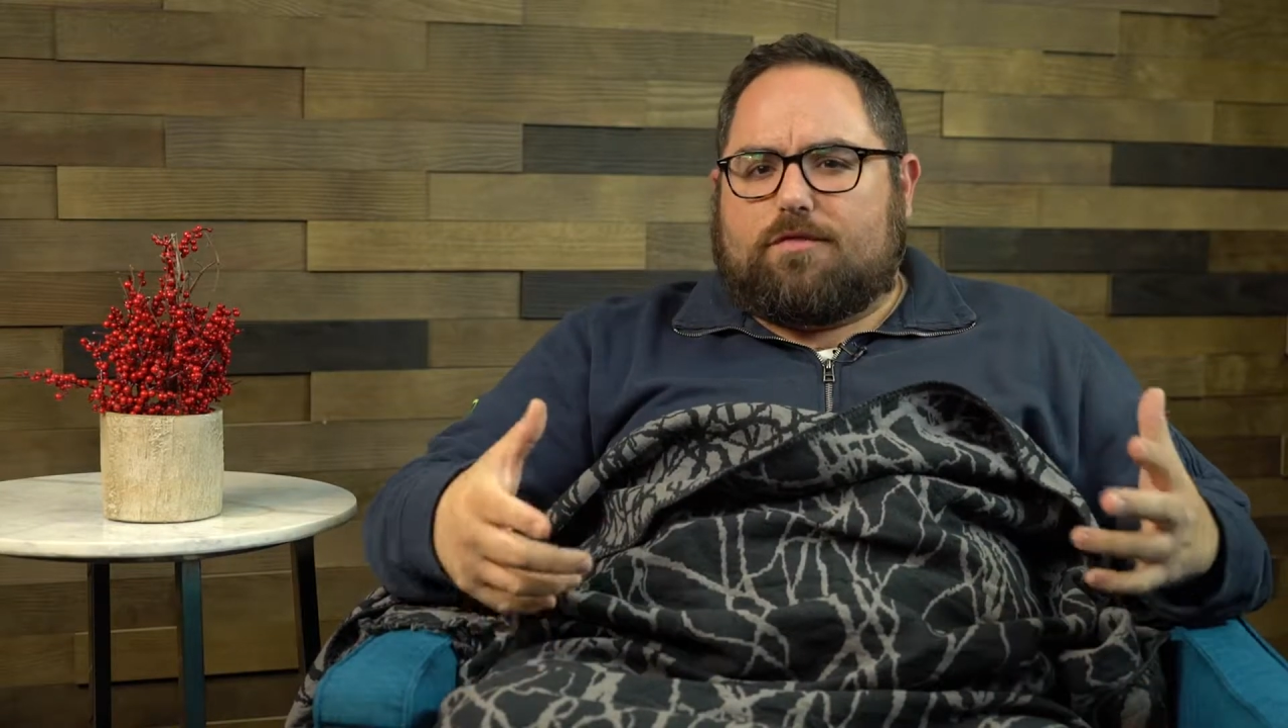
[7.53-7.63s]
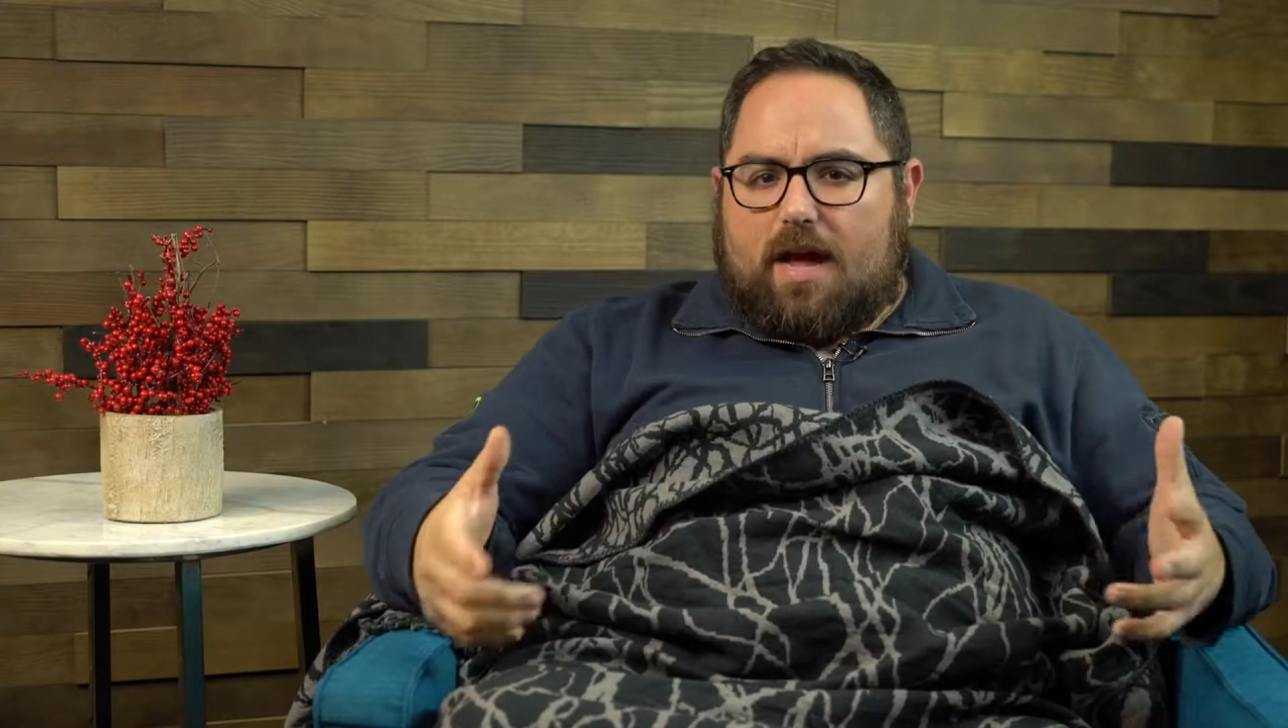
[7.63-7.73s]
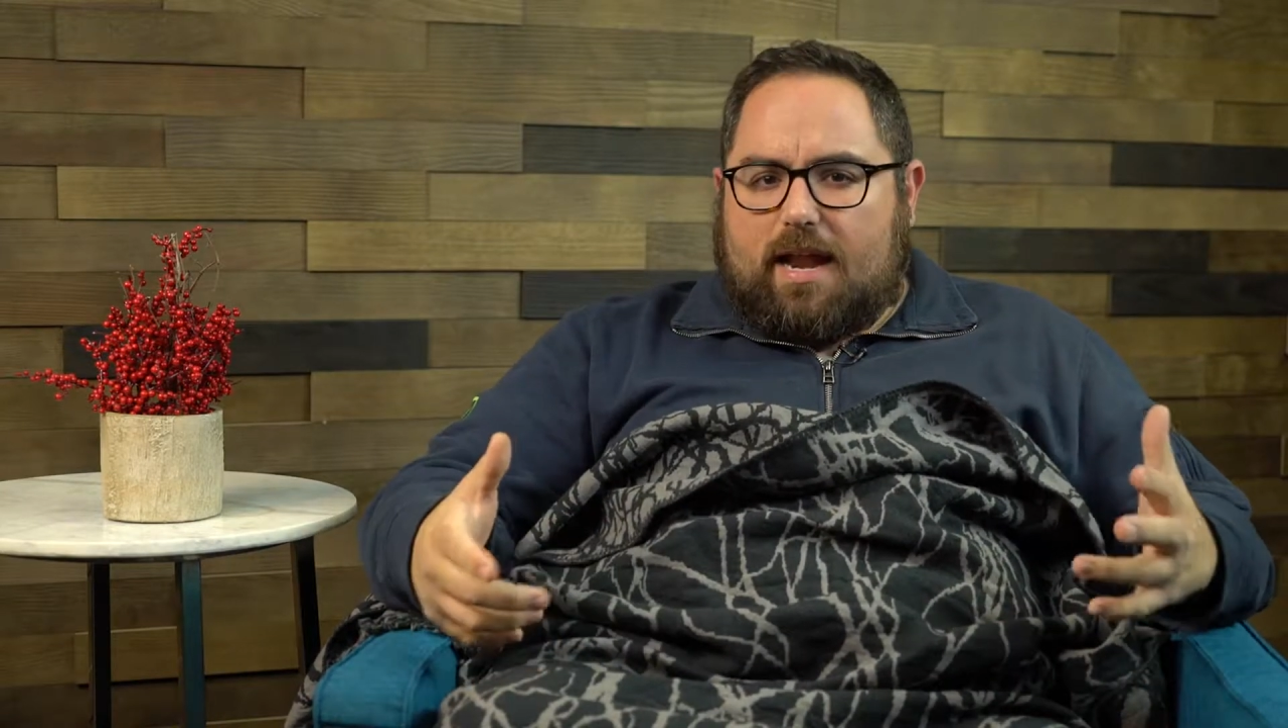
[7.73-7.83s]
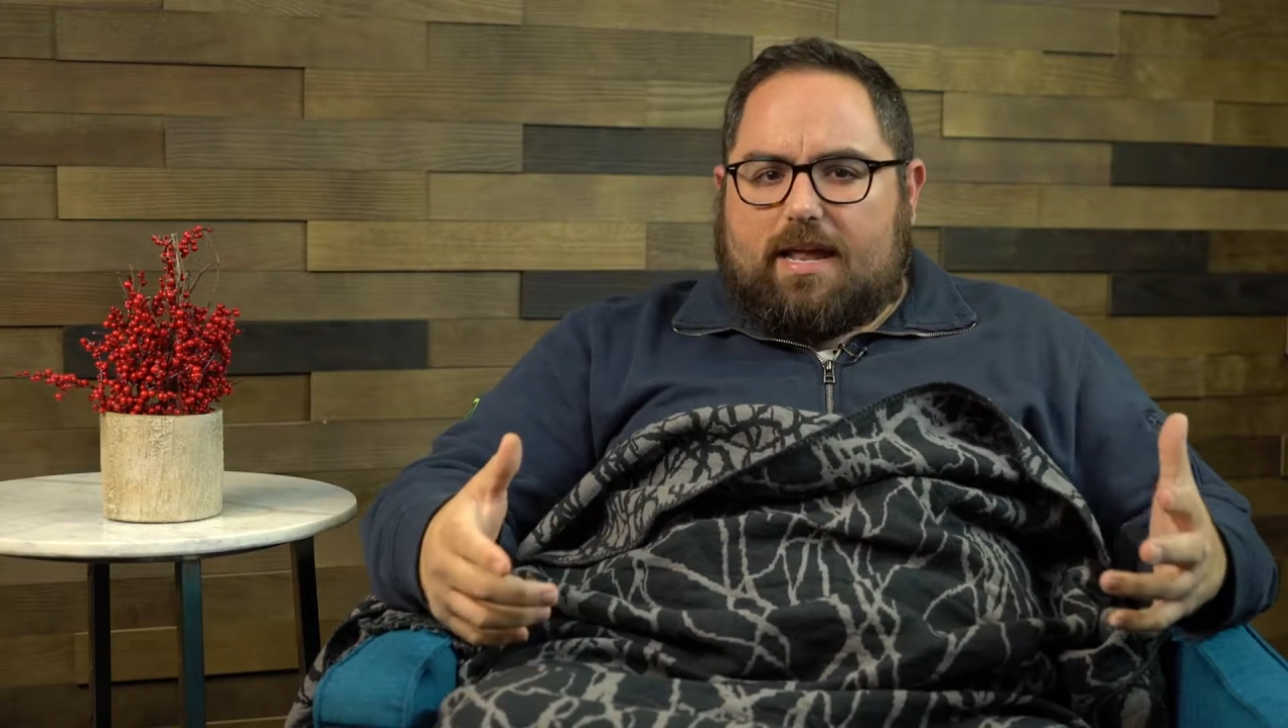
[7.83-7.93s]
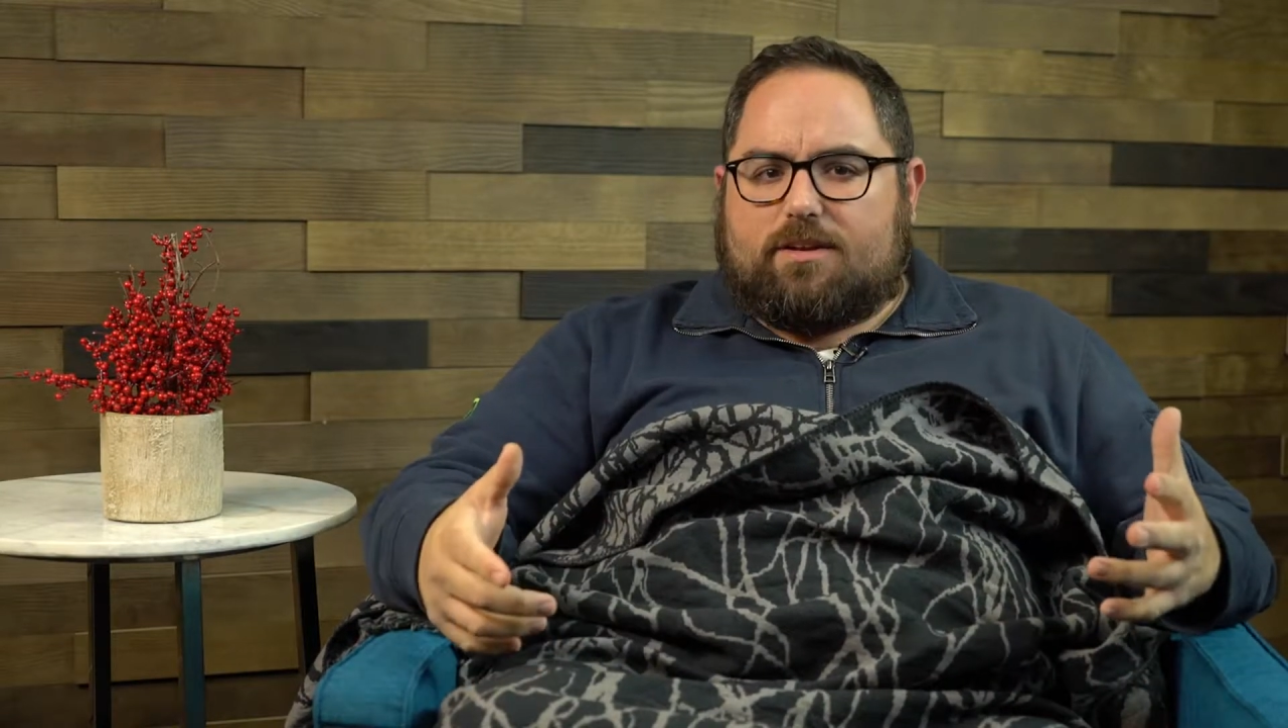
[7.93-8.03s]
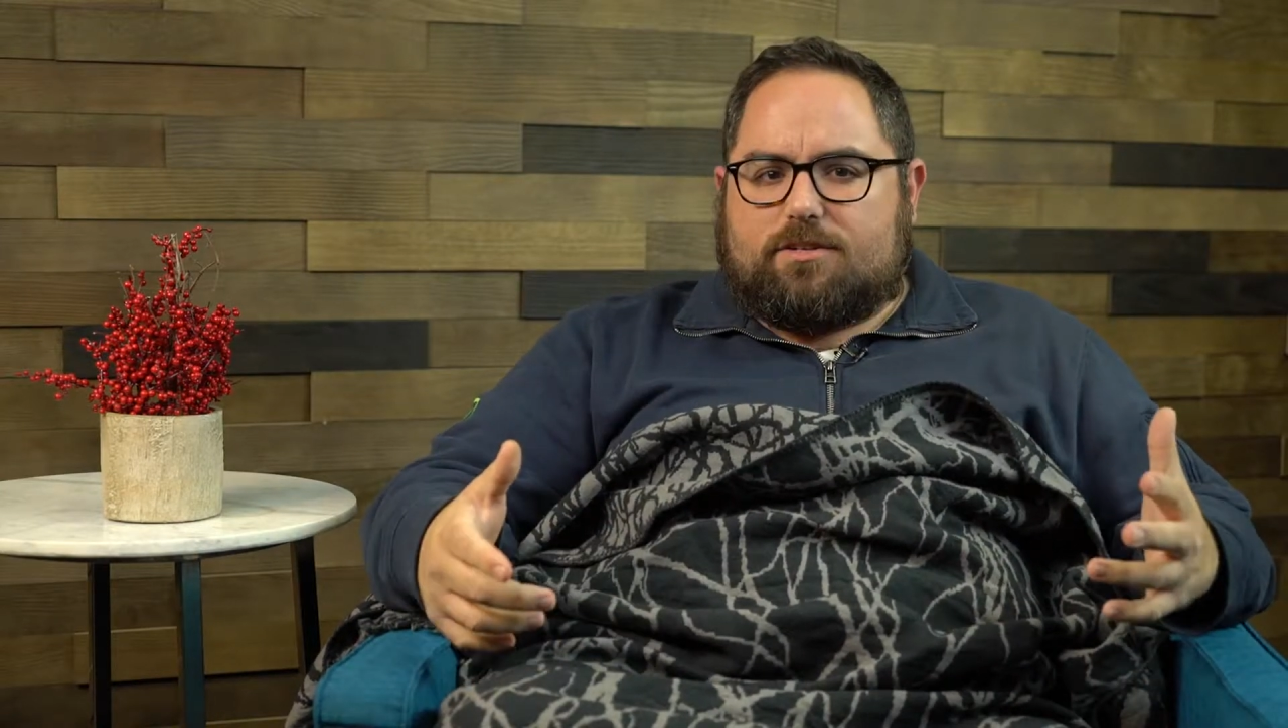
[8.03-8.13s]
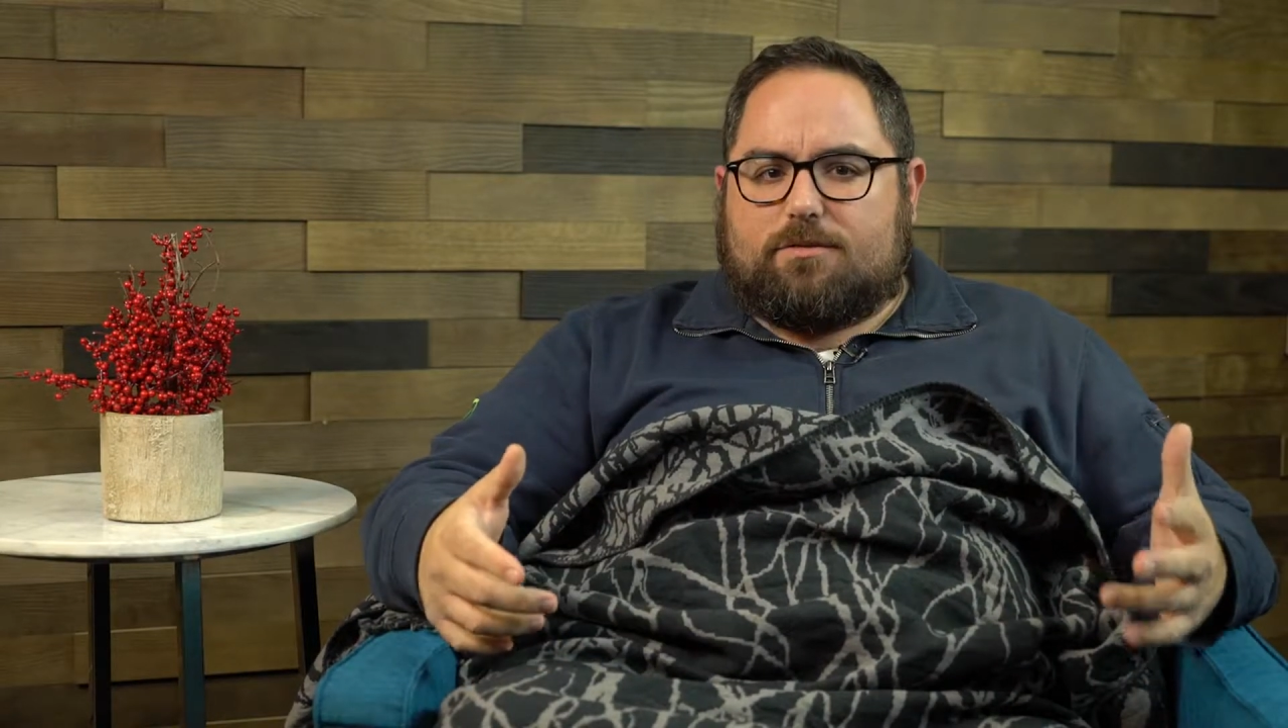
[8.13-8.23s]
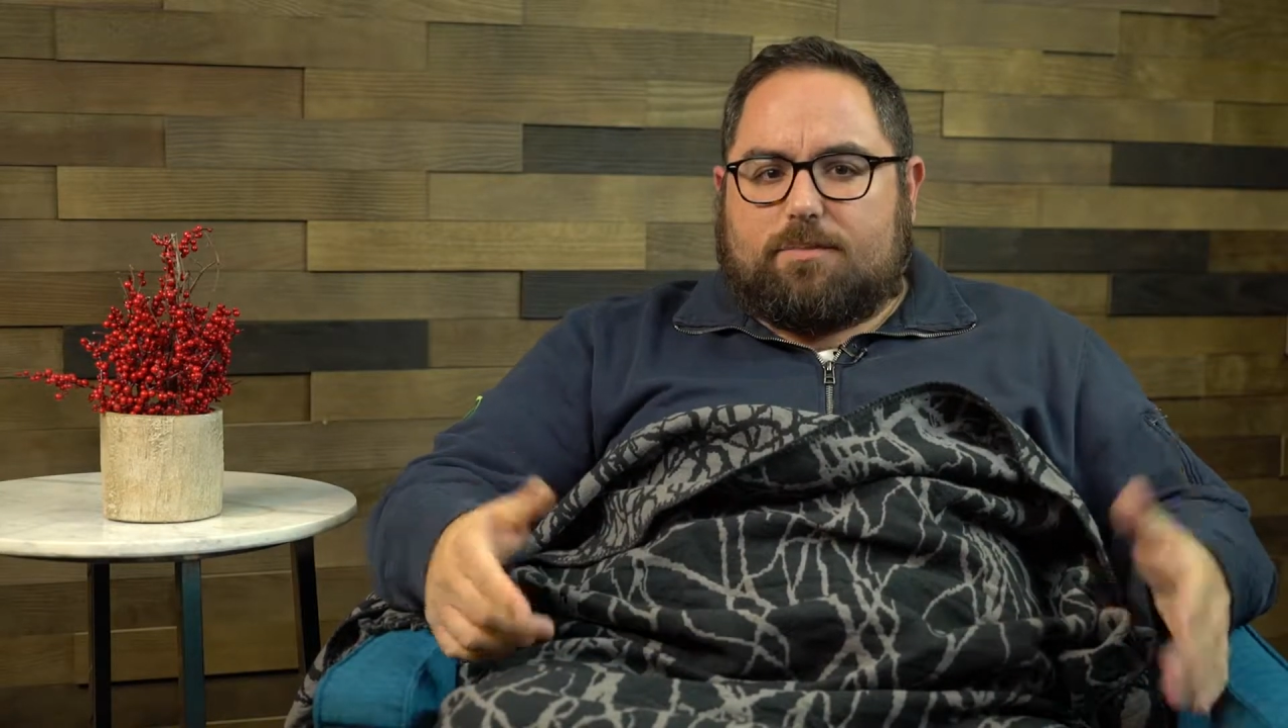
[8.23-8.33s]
not entered,